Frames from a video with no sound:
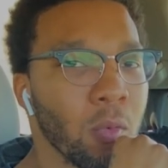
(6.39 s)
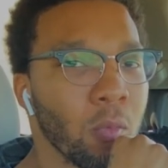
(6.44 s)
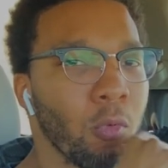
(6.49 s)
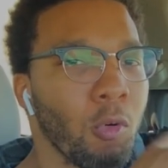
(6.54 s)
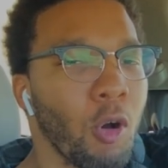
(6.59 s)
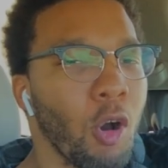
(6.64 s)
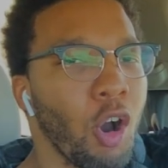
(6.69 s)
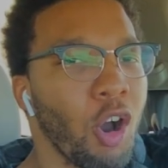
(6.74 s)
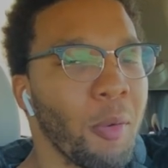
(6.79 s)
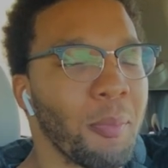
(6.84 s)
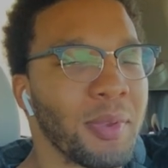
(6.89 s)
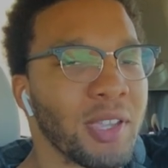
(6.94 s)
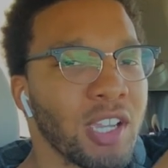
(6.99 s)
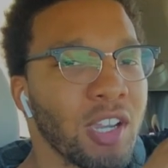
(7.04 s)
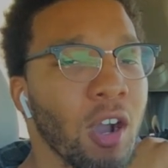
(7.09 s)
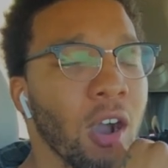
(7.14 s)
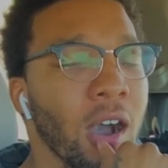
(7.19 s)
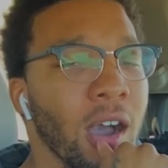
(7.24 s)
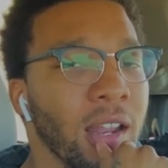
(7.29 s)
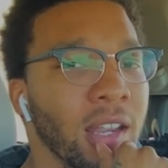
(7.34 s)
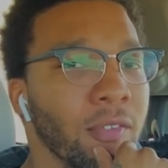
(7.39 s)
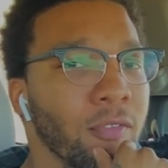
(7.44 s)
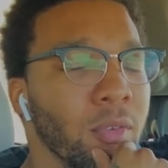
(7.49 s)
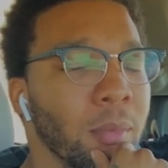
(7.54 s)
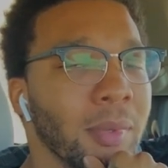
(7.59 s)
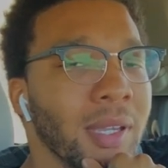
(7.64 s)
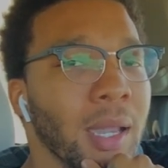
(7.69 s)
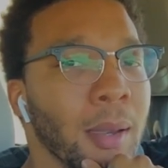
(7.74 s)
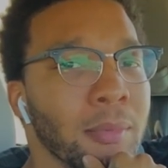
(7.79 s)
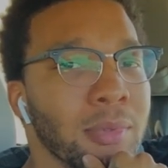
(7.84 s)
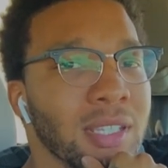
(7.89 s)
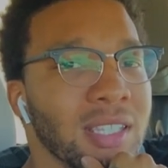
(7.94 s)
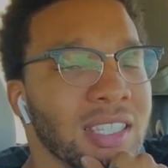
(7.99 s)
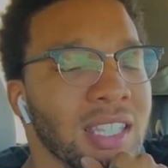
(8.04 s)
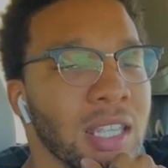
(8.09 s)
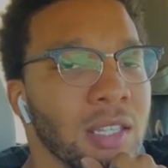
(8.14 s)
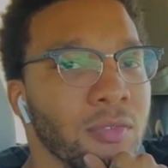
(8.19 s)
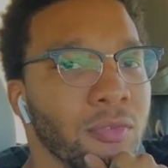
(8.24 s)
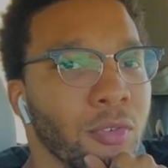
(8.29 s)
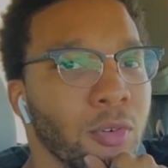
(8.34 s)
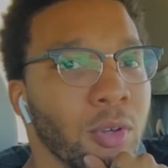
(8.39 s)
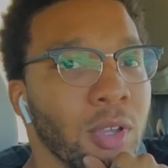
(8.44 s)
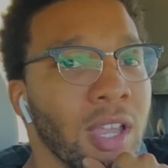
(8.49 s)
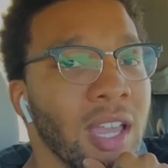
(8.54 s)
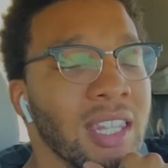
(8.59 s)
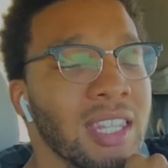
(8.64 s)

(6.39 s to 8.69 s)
will all be gone if you become successful,